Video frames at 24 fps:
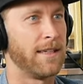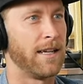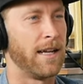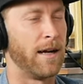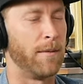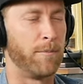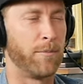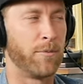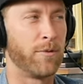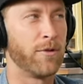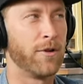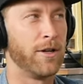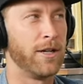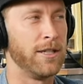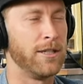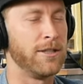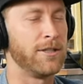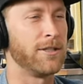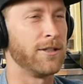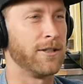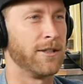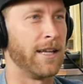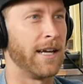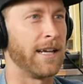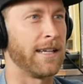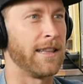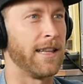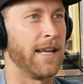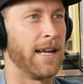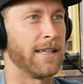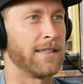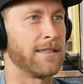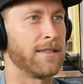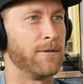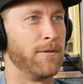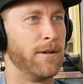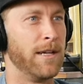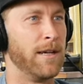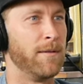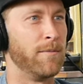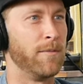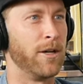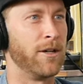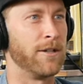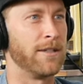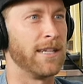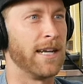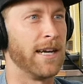I'm pretty sure like that's the way it
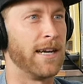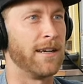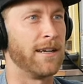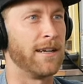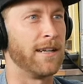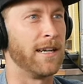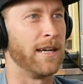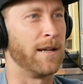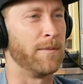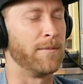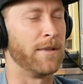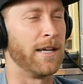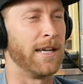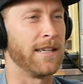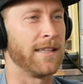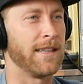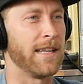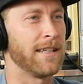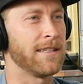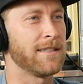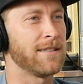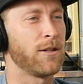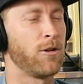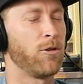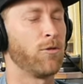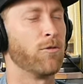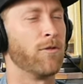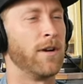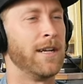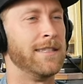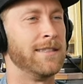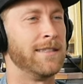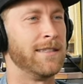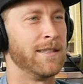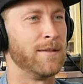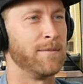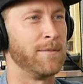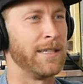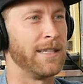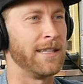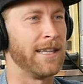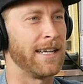broke down. And I'm like, that's crazy to me.